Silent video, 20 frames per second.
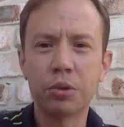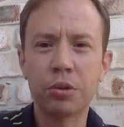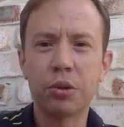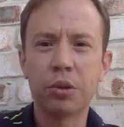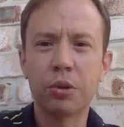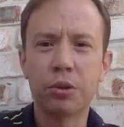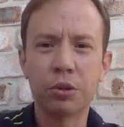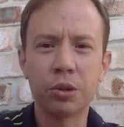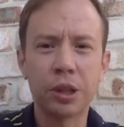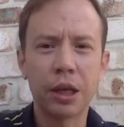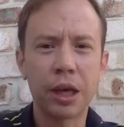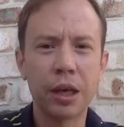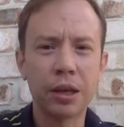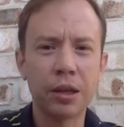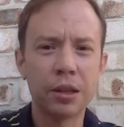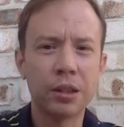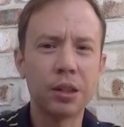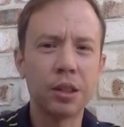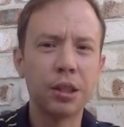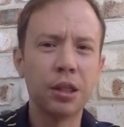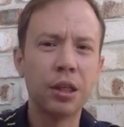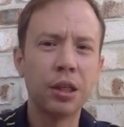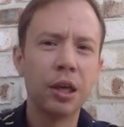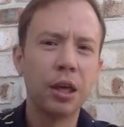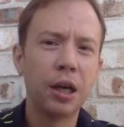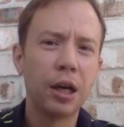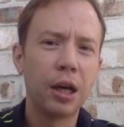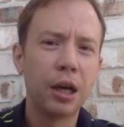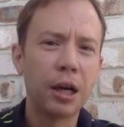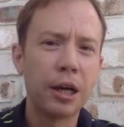causality
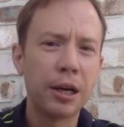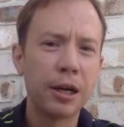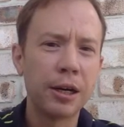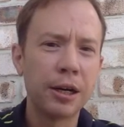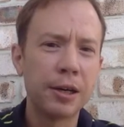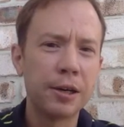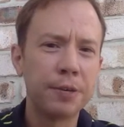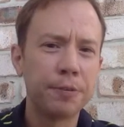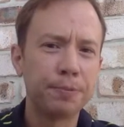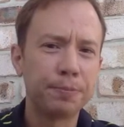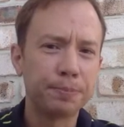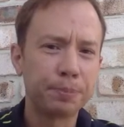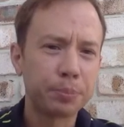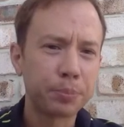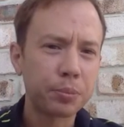um,